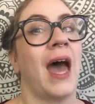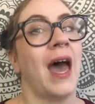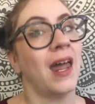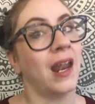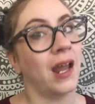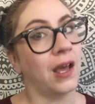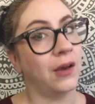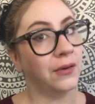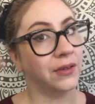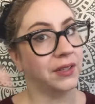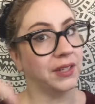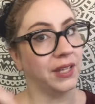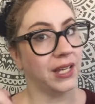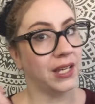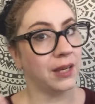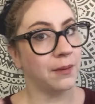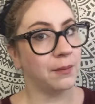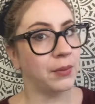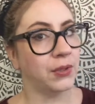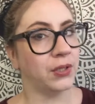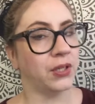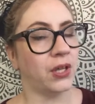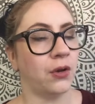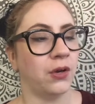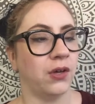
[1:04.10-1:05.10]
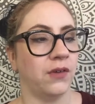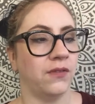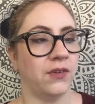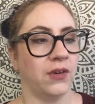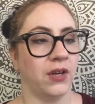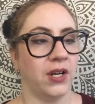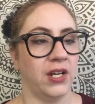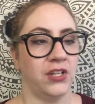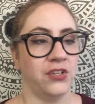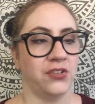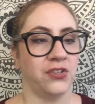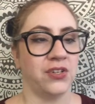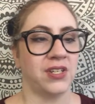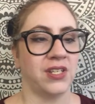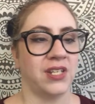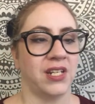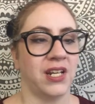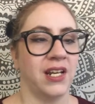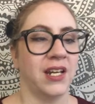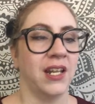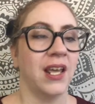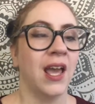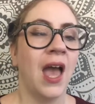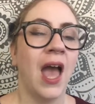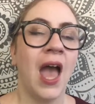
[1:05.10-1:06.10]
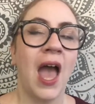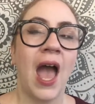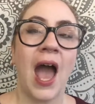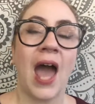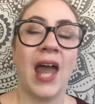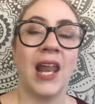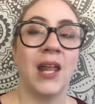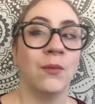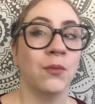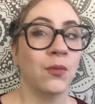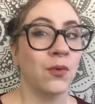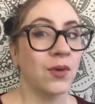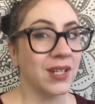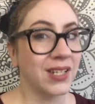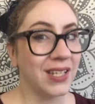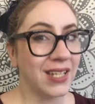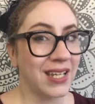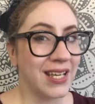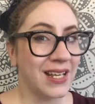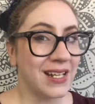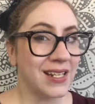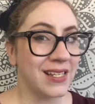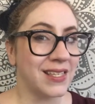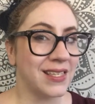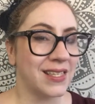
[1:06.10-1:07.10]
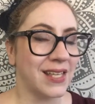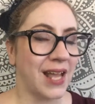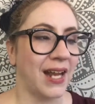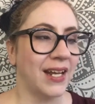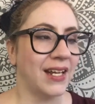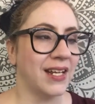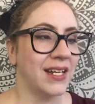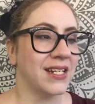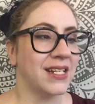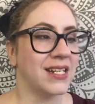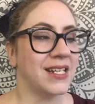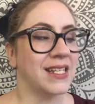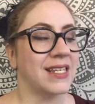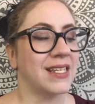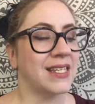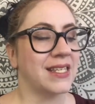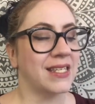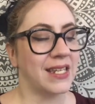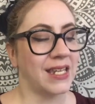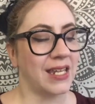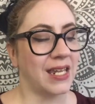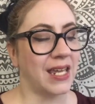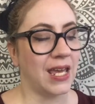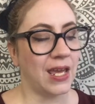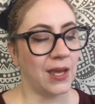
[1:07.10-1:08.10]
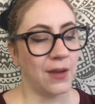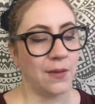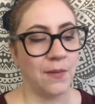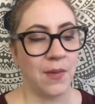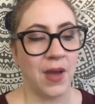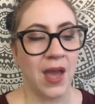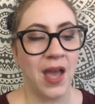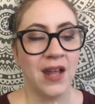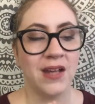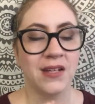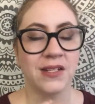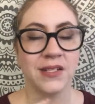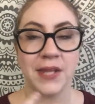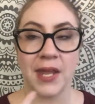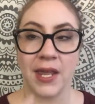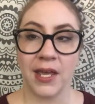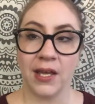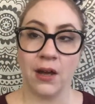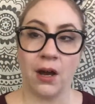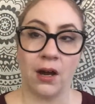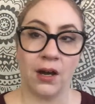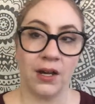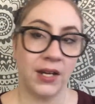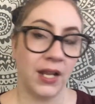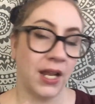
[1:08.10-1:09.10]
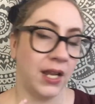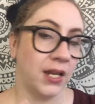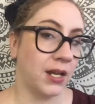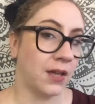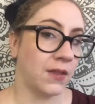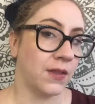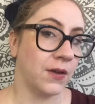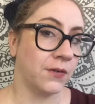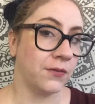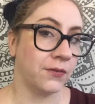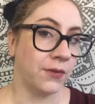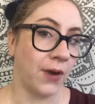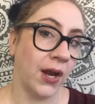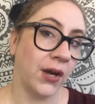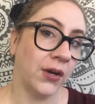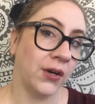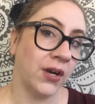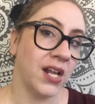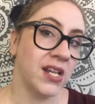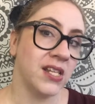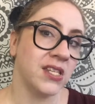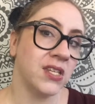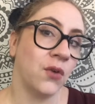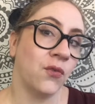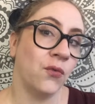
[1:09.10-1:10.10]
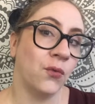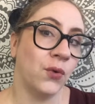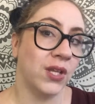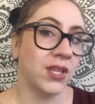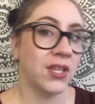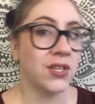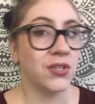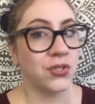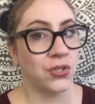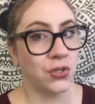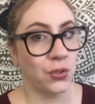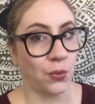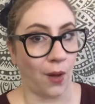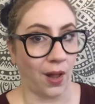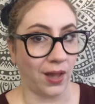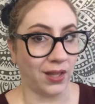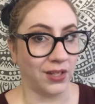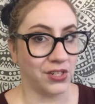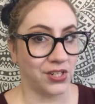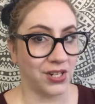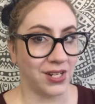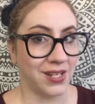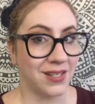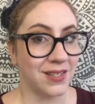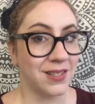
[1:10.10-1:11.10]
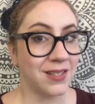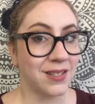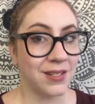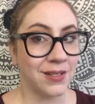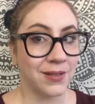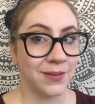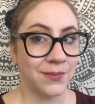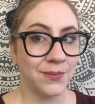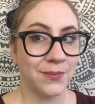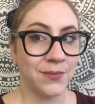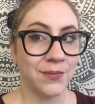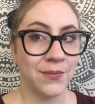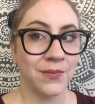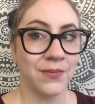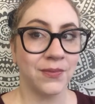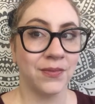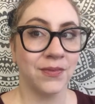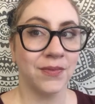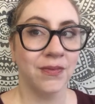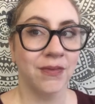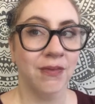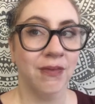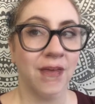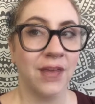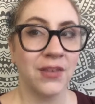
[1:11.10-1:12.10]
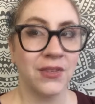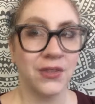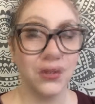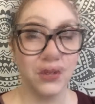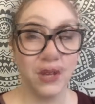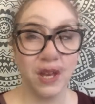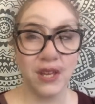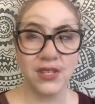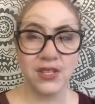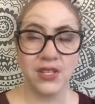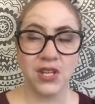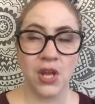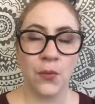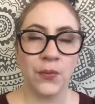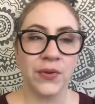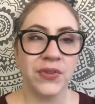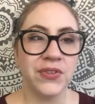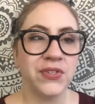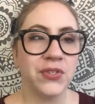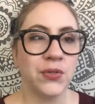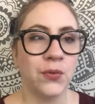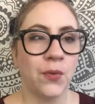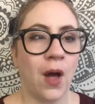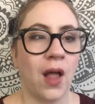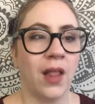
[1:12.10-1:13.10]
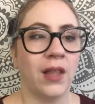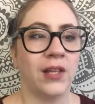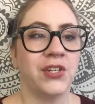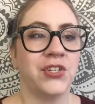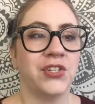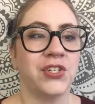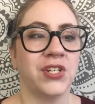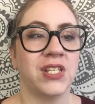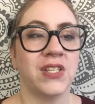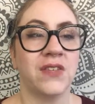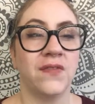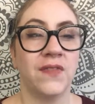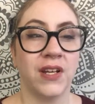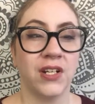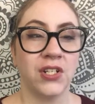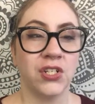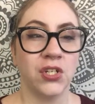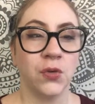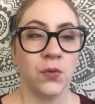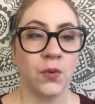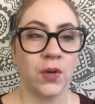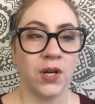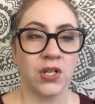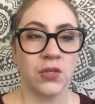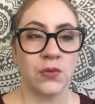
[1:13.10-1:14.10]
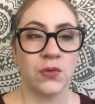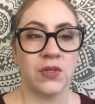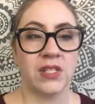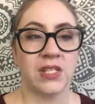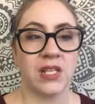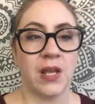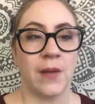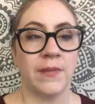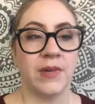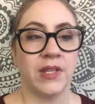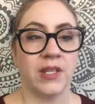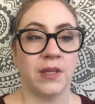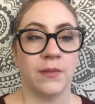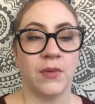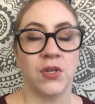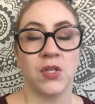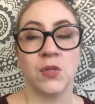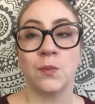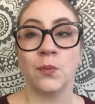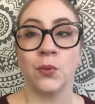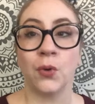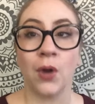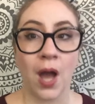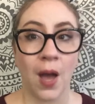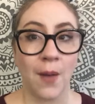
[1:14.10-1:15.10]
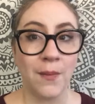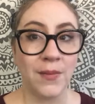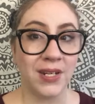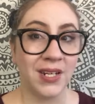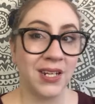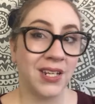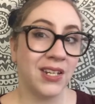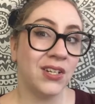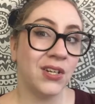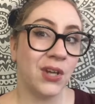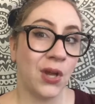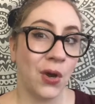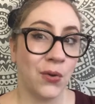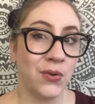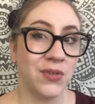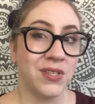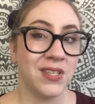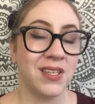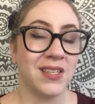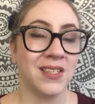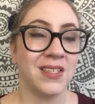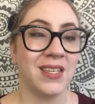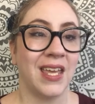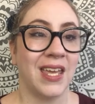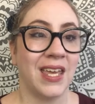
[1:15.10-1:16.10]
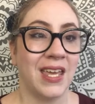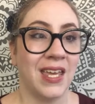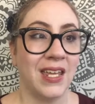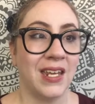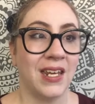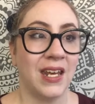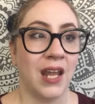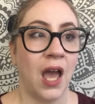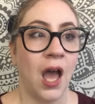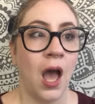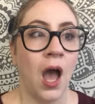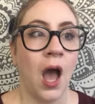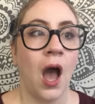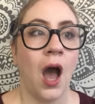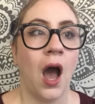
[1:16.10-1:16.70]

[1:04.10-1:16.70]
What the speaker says: that. I will link it below if you're interested. And I'm really excited to see him take on another fragrance with Zoologist. As you guys know, with Zoologist, Victor works with some of the most prominent noses in